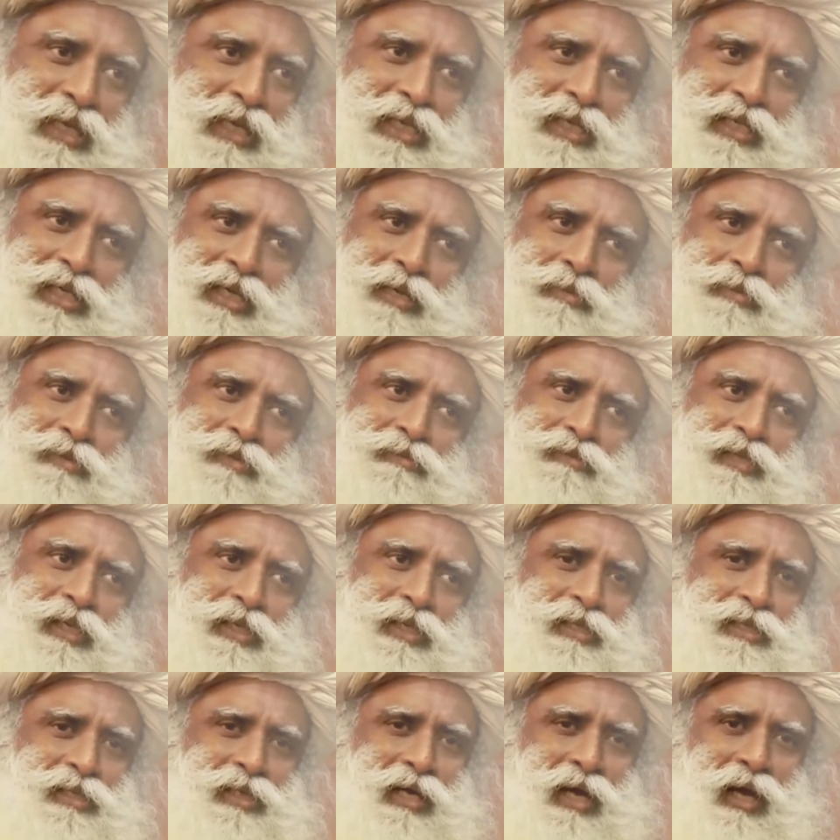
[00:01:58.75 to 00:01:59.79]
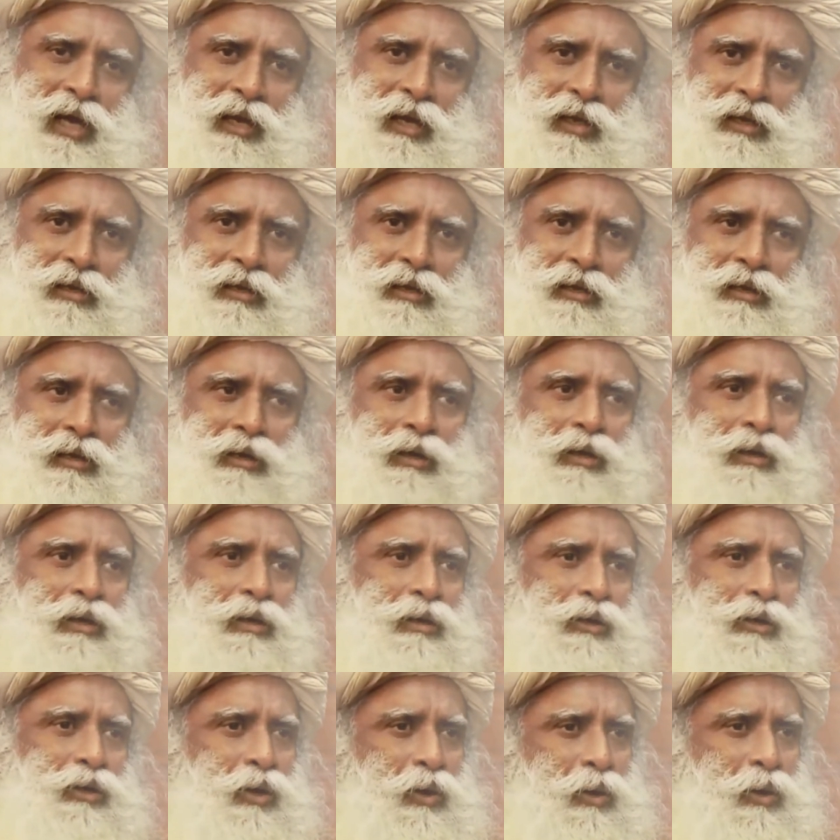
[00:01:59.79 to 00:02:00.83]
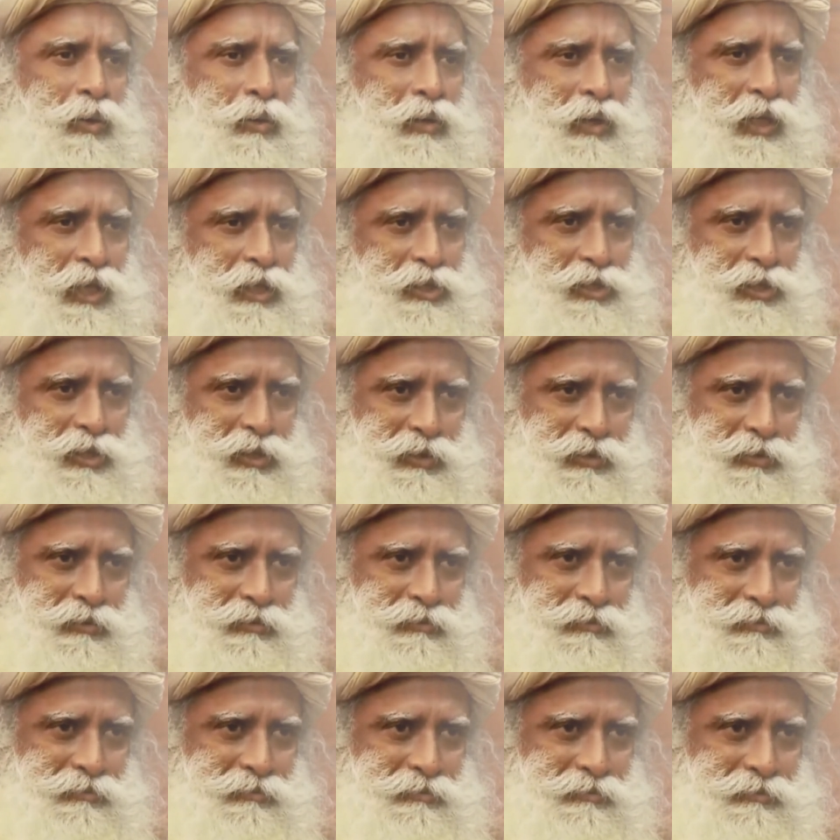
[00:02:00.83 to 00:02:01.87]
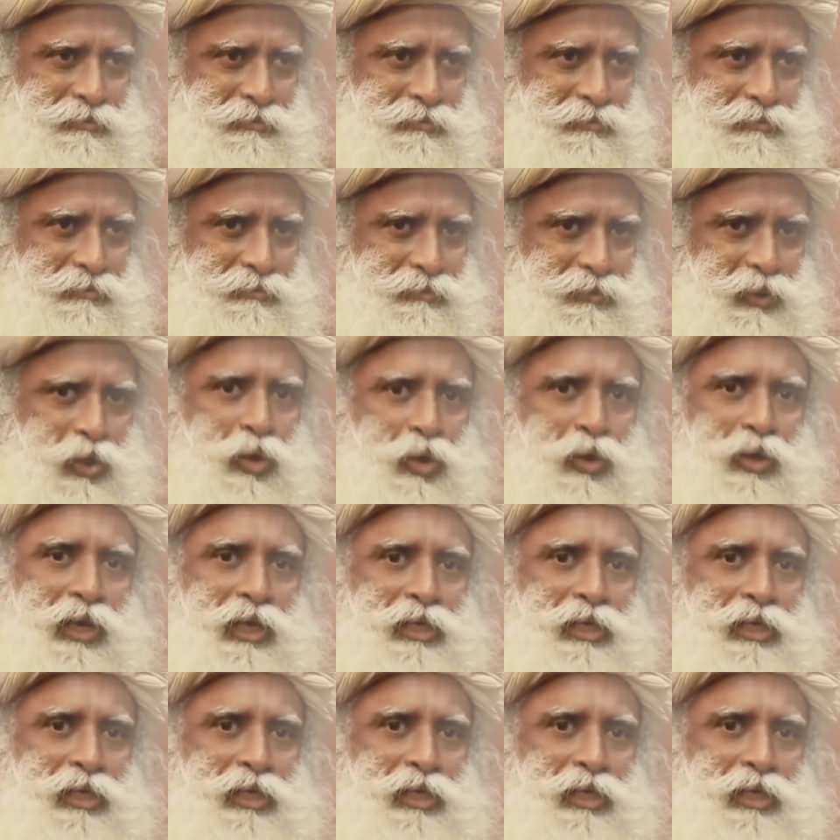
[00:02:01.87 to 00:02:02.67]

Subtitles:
in terms of textile, no nation, no